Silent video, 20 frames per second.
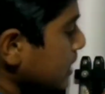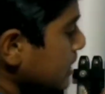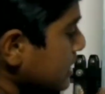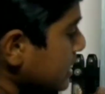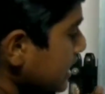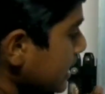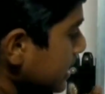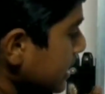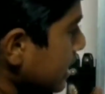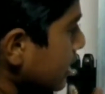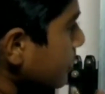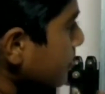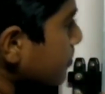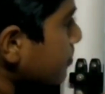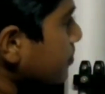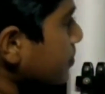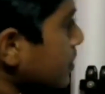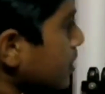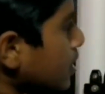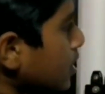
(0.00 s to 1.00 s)
see here
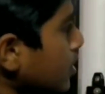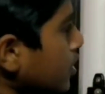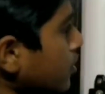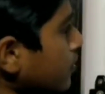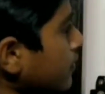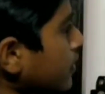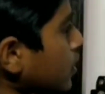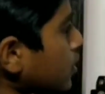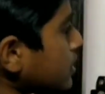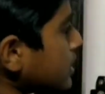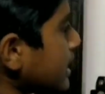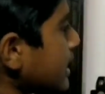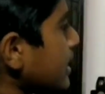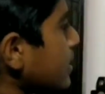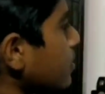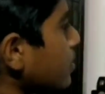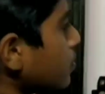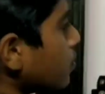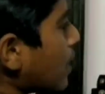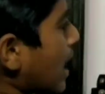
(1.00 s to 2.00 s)
we know
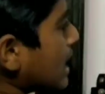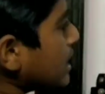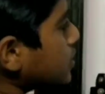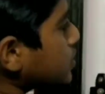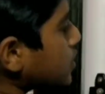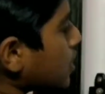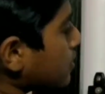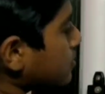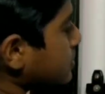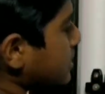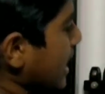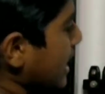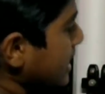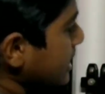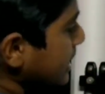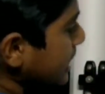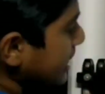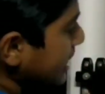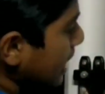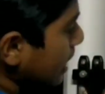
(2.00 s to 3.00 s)
the values of
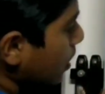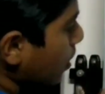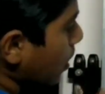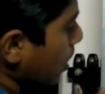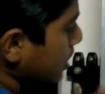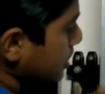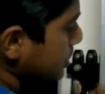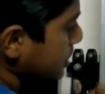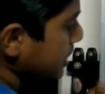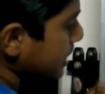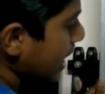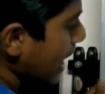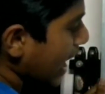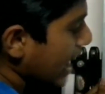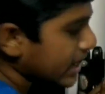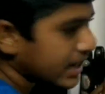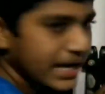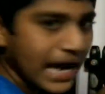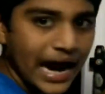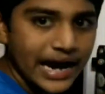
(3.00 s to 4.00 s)
sin theta, cos theta
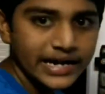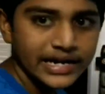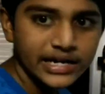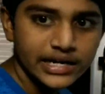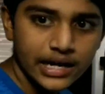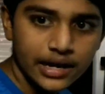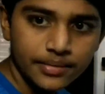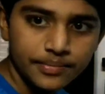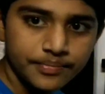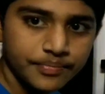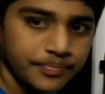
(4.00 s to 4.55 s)
and tan theta.